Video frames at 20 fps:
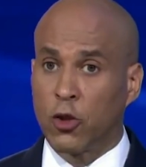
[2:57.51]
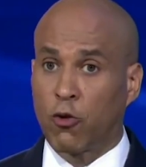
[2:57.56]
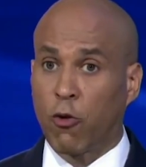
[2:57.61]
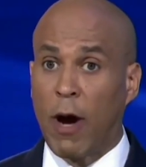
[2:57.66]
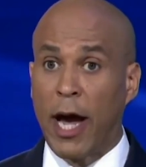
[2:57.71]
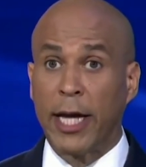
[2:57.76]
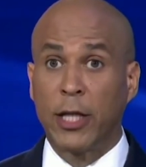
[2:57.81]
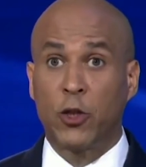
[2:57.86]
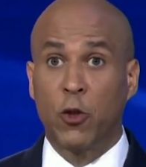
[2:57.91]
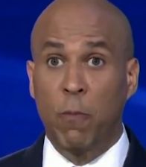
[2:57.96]

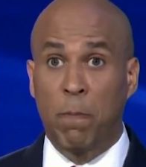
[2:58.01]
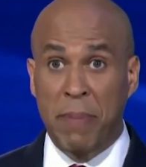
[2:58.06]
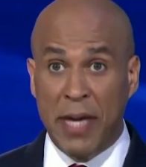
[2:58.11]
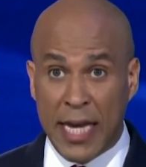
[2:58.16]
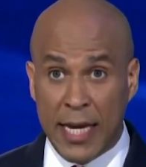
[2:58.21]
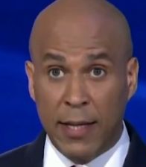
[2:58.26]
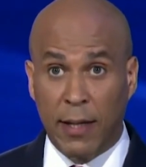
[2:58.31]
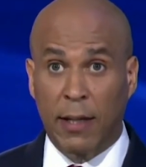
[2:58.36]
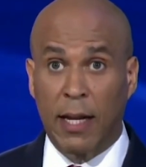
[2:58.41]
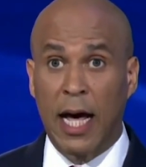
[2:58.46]
trying to
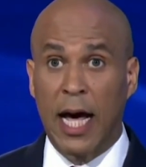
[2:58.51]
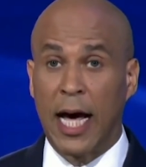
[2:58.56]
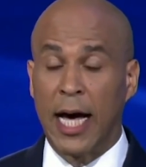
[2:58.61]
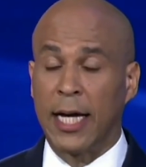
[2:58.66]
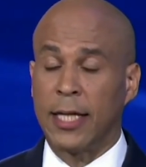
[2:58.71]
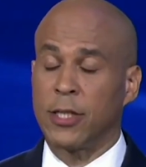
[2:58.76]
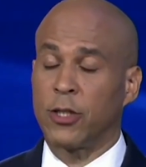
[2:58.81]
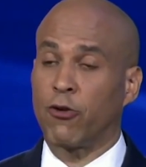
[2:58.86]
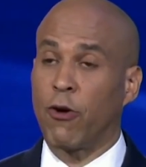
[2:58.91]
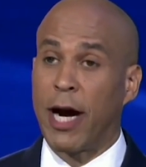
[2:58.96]

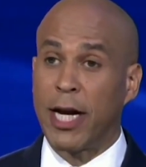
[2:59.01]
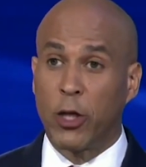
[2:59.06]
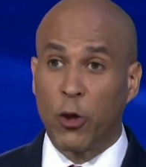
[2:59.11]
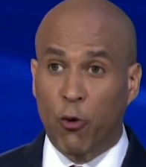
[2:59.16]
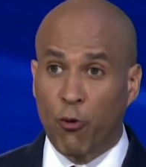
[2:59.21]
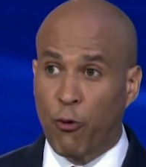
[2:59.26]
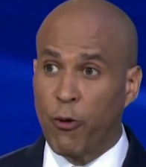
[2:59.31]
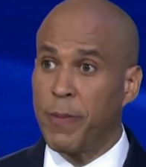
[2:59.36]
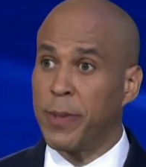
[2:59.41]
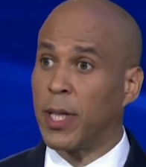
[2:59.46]
penalize, trying
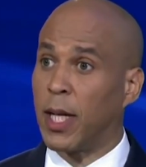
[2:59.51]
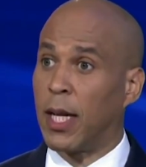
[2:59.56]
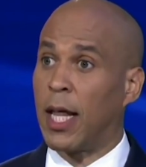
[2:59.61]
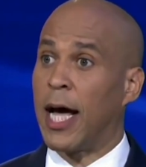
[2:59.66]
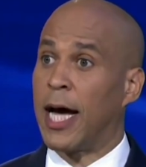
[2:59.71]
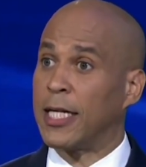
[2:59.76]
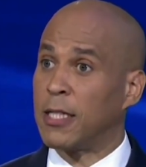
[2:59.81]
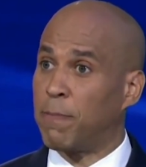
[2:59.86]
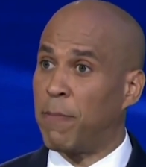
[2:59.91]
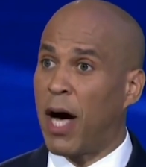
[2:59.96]
to
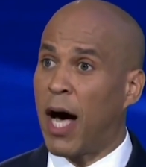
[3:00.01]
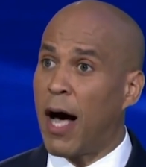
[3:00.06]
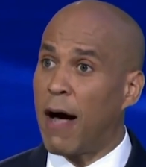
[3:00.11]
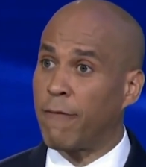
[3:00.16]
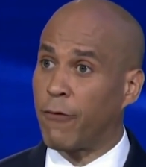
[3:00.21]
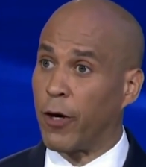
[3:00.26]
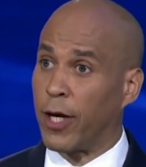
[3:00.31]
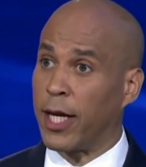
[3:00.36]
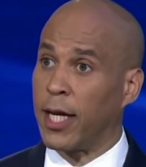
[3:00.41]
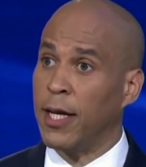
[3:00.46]
criminalize
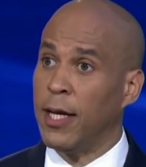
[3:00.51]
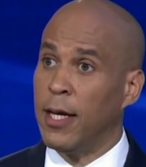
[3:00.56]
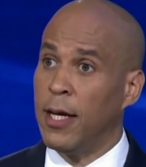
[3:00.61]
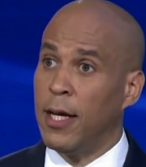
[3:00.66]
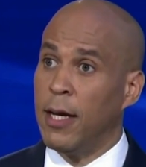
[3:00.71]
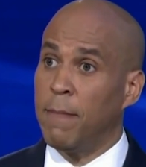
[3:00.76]
poverty.